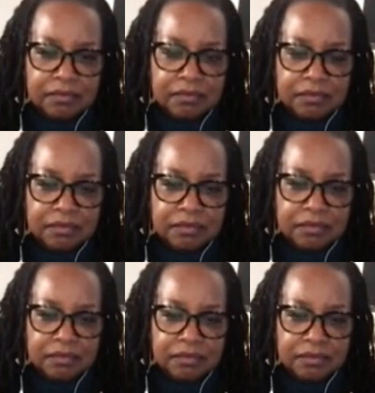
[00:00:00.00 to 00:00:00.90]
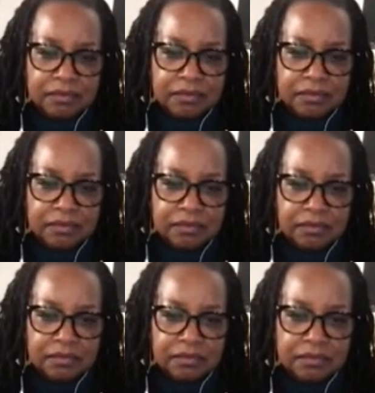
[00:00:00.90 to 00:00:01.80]

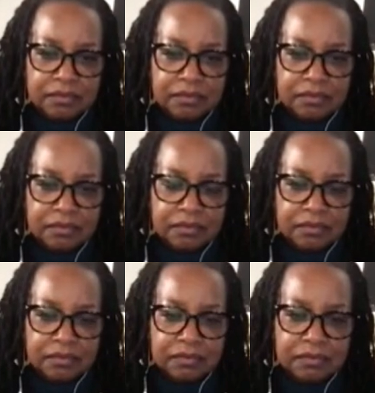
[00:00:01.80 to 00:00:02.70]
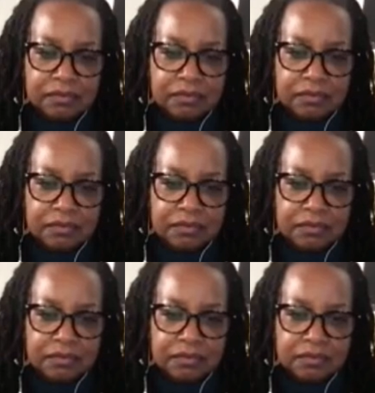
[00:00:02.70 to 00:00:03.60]

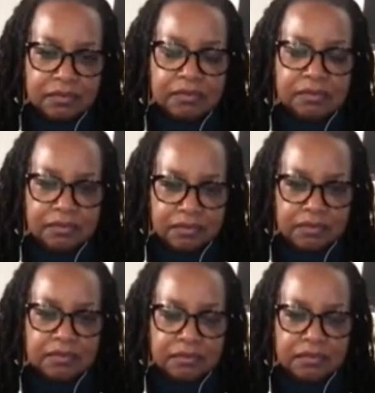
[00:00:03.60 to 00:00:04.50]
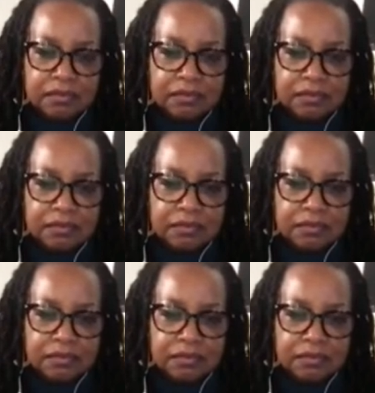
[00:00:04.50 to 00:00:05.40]

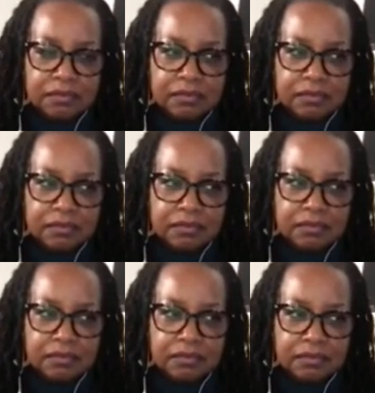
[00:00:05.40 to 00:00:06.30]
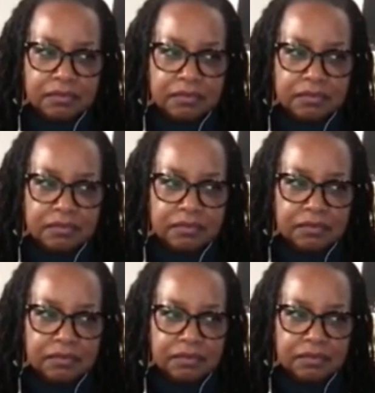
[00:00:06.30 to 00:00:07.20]

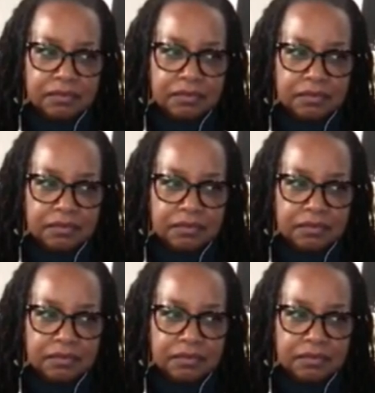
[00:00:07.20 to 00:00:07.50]
(silent)